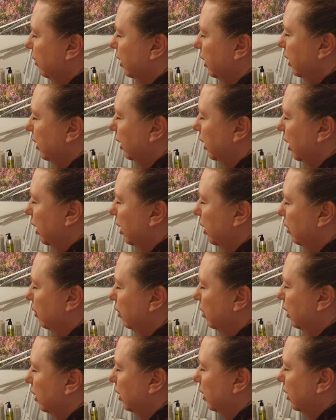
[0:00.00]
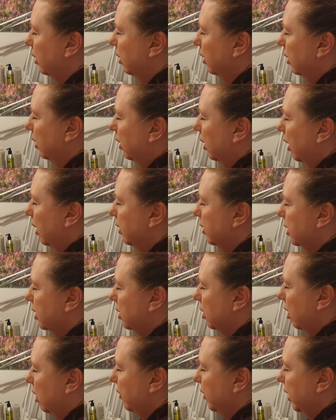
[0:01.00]
going to go and
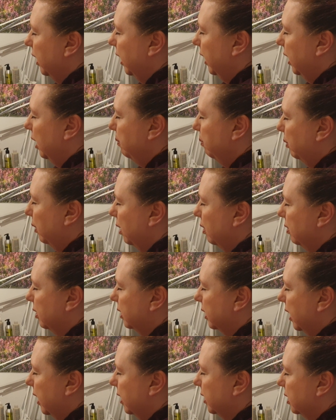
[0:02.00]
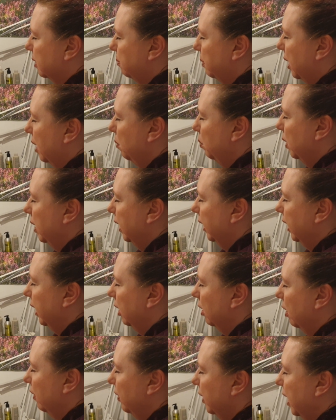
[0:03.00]
start the healing process by
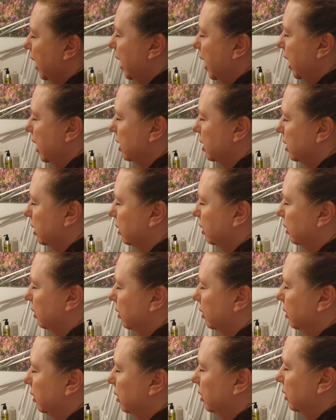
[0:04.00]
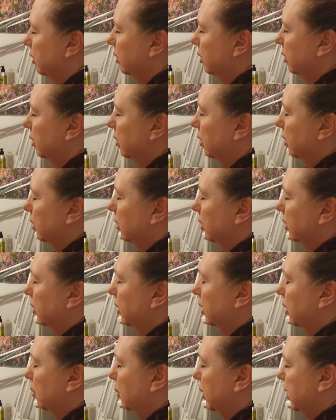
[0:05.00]
working on the head.
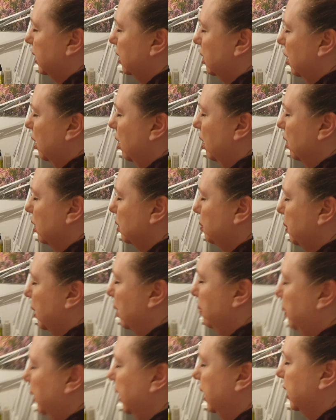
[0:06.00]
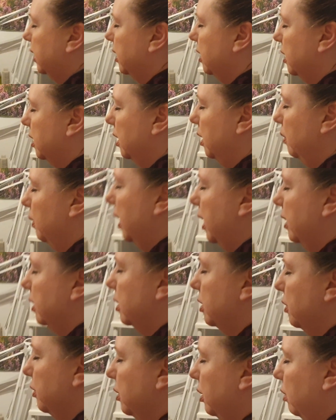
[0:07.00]
So we start by placing 2
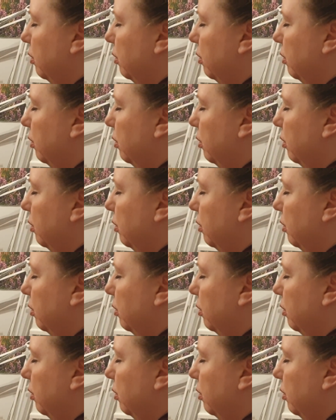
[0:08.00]
hands on the